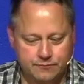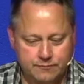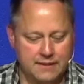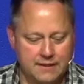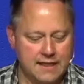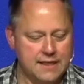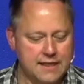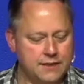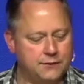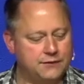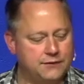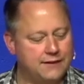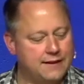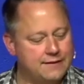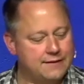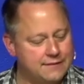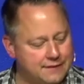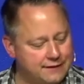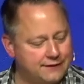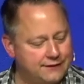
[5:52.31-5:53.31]
And it was
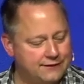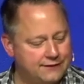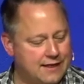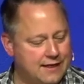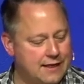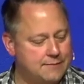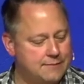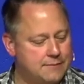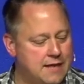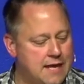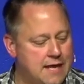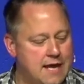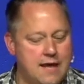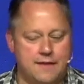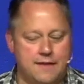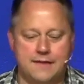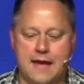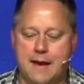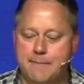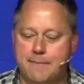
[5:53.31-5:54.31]
at this time
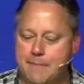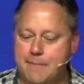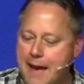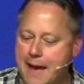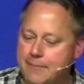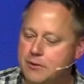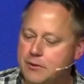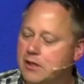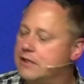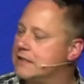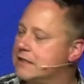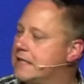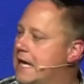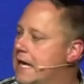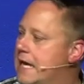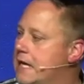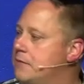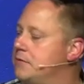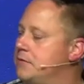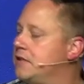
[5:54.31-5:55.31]
that Babylon
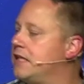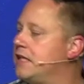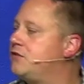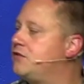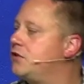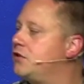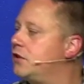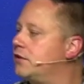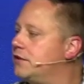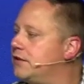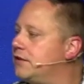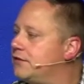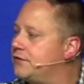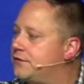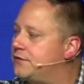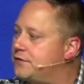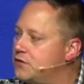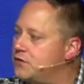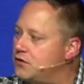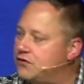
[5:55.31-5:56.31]
came and they took this
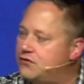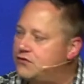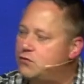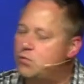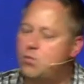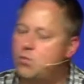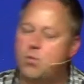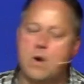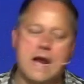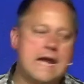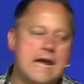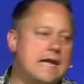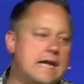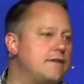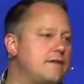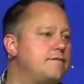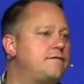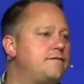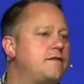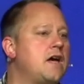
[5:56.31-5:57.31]
first
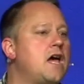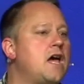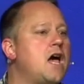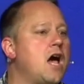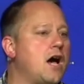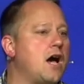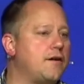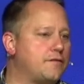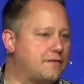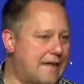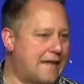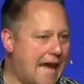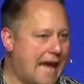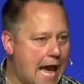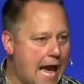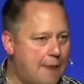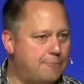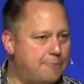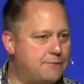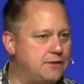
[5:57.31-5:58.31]
wave of
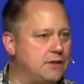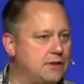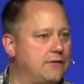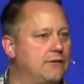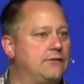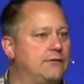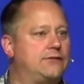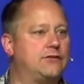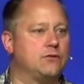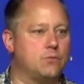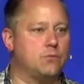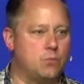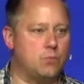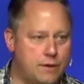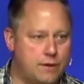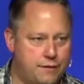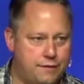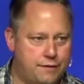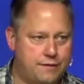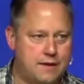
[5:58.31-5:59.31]
captives
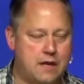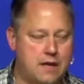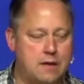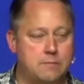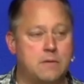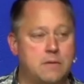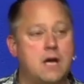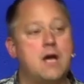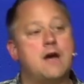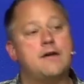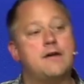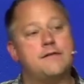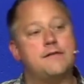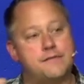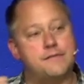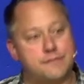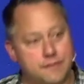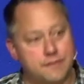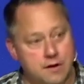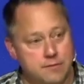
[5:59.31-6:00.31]
with them
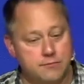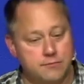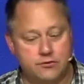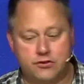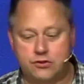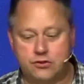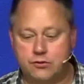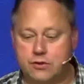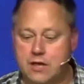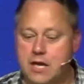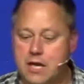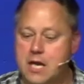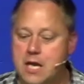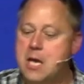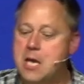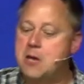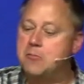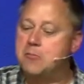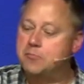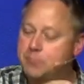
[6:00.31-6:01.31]
from Judah
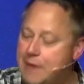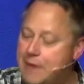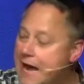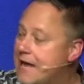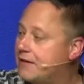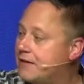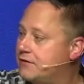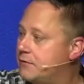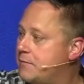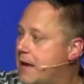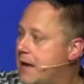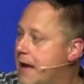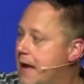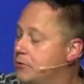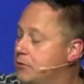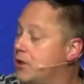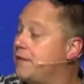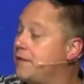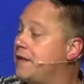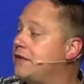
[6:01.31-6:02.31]
back to Babylon.